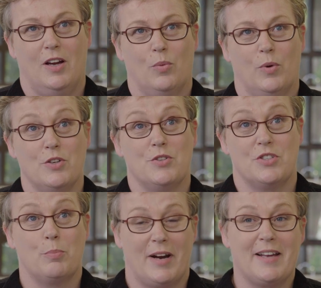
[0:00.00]
we're used
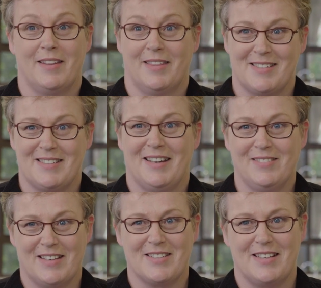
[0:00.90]
to breaking things
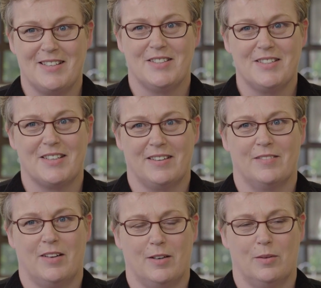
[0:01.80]
down as teachers
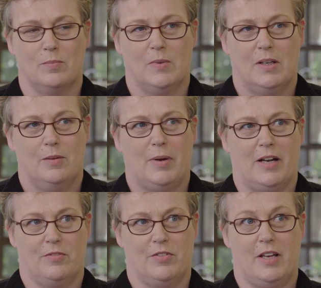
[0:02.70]
and um,
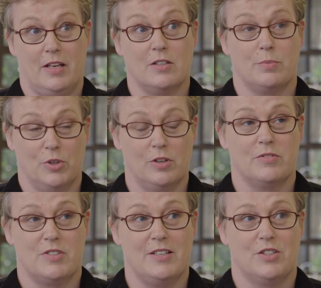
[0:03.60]
part of the expert
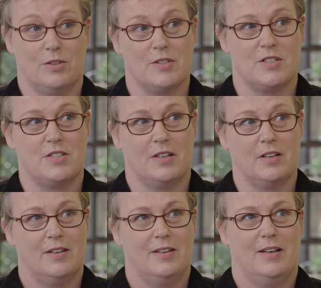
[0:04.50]
of teacher is to
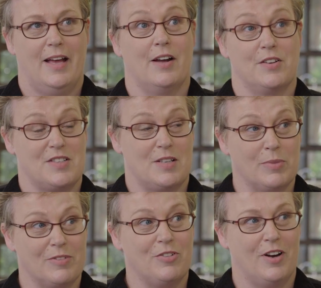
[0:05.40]
how to
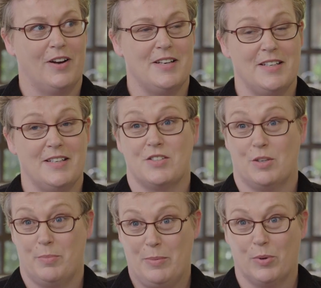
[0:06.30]
simplify ideas
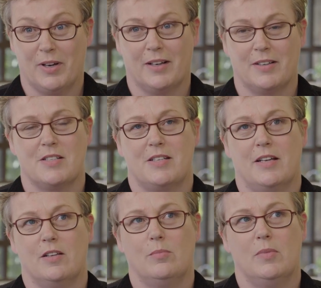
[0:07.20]
so people can
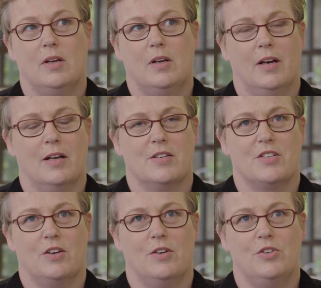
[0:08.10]
understand them and
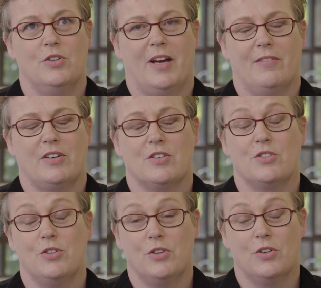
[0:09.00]
so you're having to
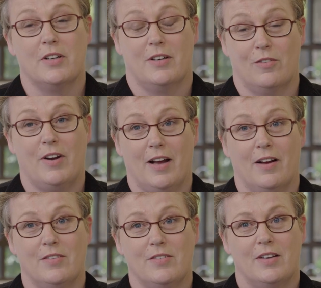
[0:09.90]
turn it
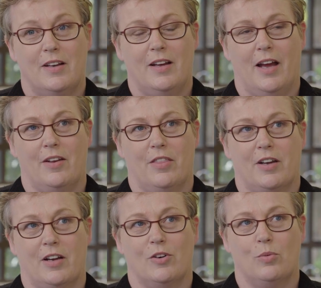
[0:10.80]
around and
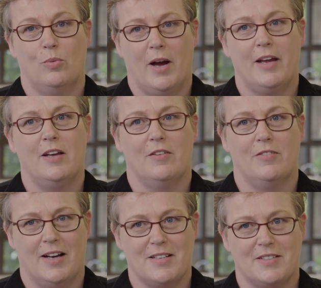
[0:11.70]
think of a way of
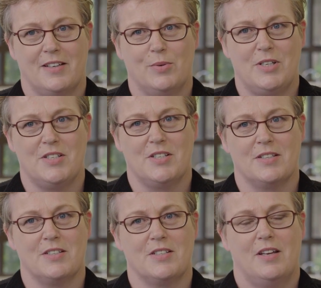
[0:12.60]
asking
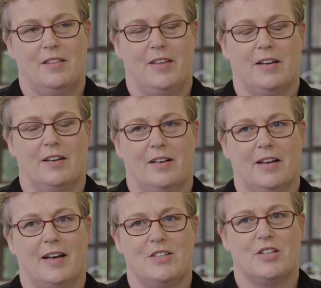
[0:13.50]
questions that can
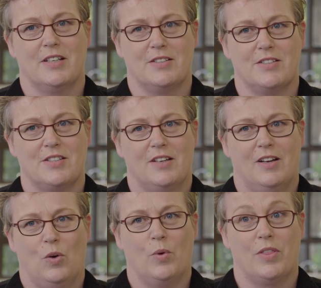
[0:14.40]
engage kids
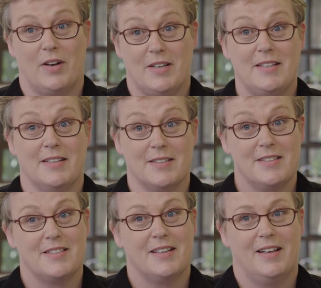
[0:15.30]
with
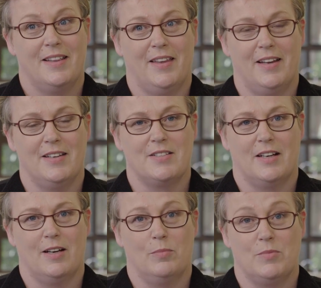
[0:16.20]
ideas that
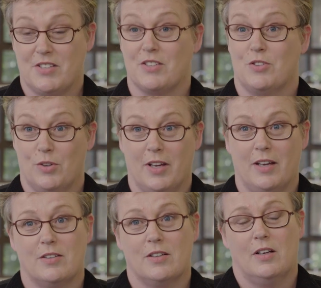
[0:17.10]
um, doesn't do
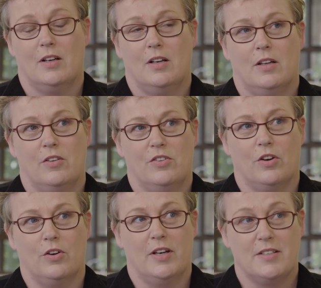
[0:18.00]
that.
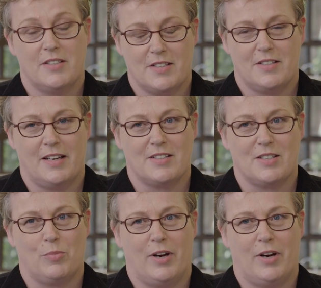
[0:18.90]
So it does take some